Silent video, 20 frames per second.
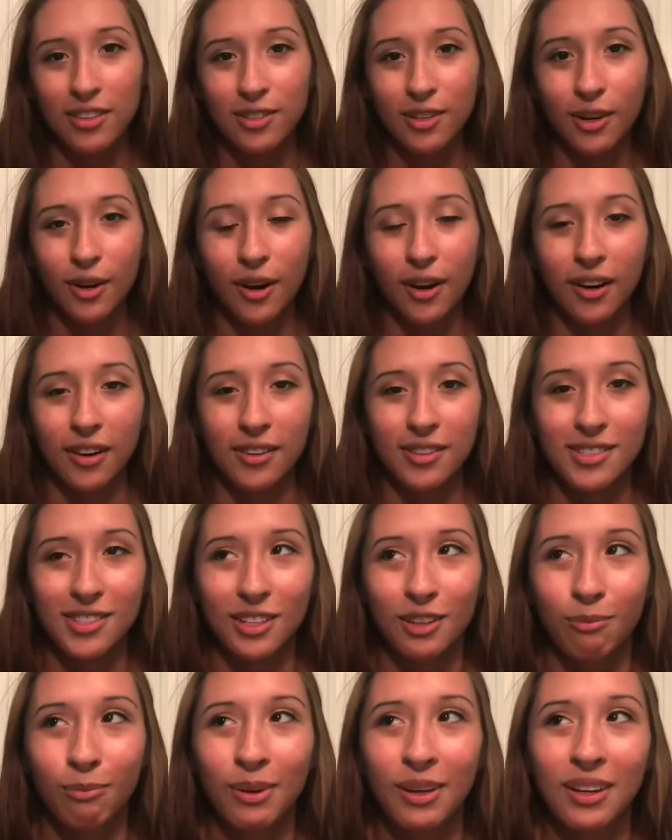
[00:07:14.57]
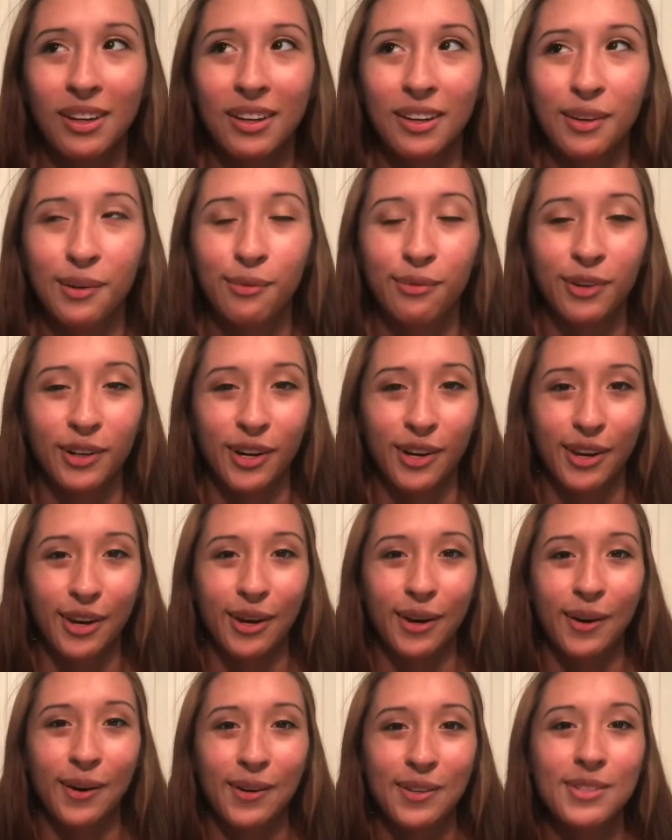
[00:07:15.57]
I took art instead of PE for a
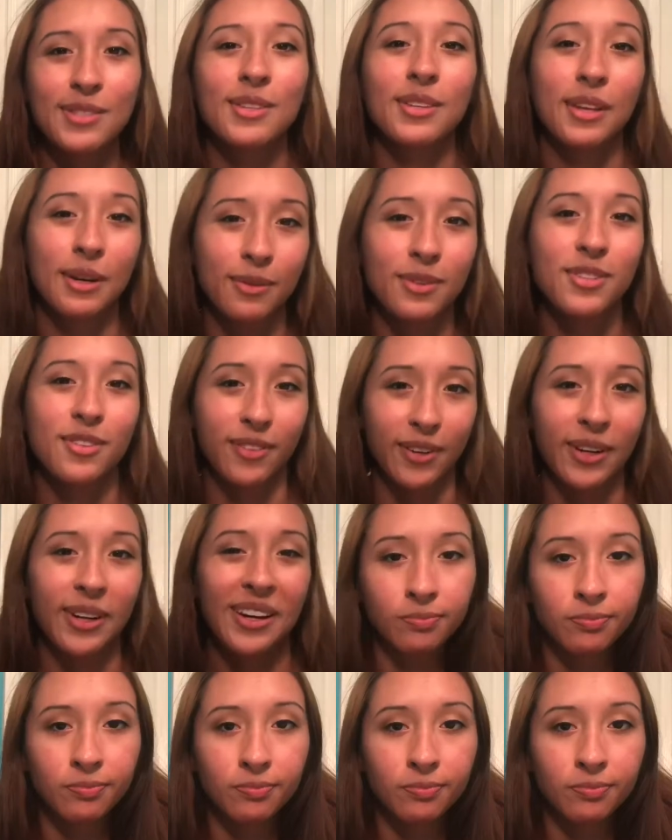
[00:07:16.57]
year, so that was fun.